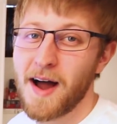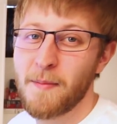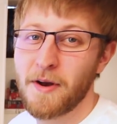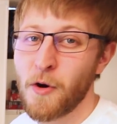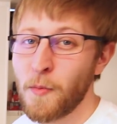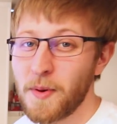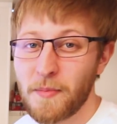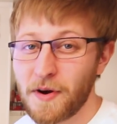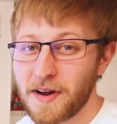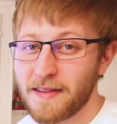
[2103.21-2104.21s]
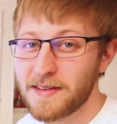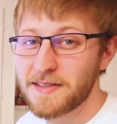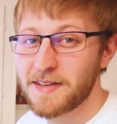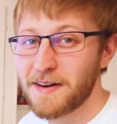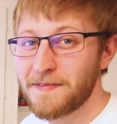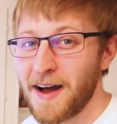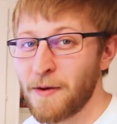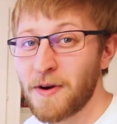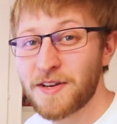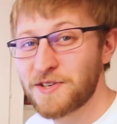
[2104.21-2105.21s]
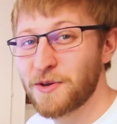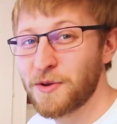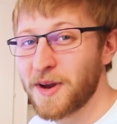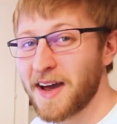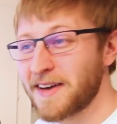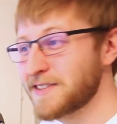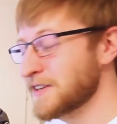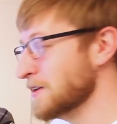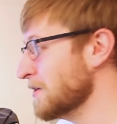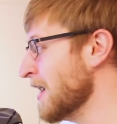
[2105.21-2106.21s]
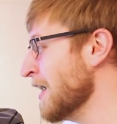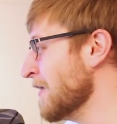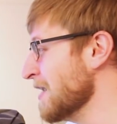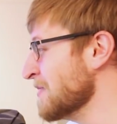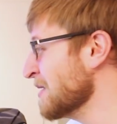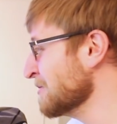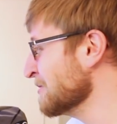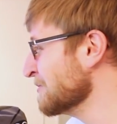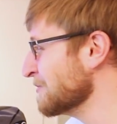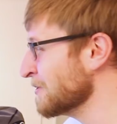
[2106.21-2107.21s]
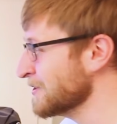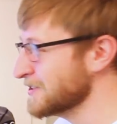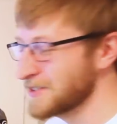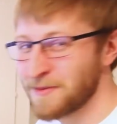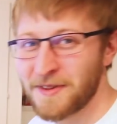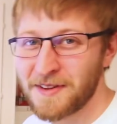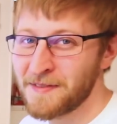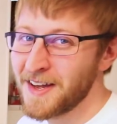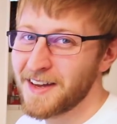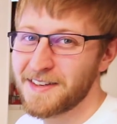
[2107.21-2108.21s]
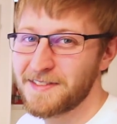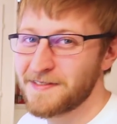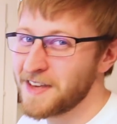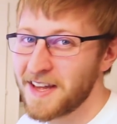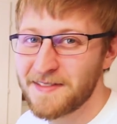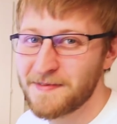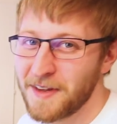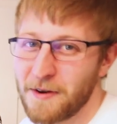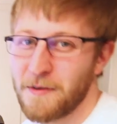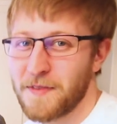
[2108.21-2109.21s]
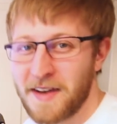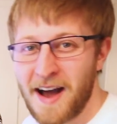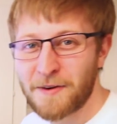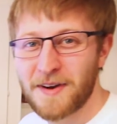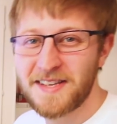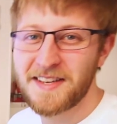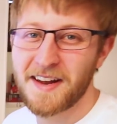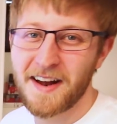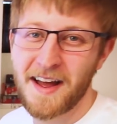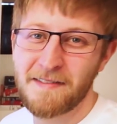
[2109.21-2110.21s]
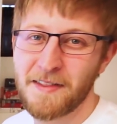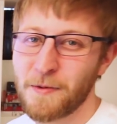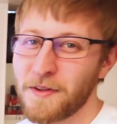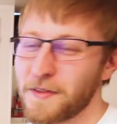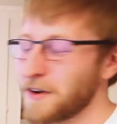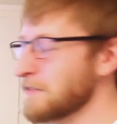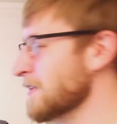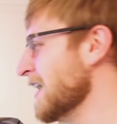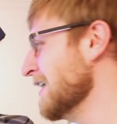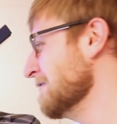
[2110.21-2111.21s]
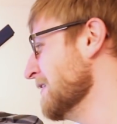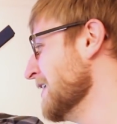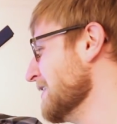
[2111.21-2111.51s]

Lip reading: I'm an open book on this stuff. I want to show you guys, how I'm able to afford some of the kit, the dock race kit I have on the 135.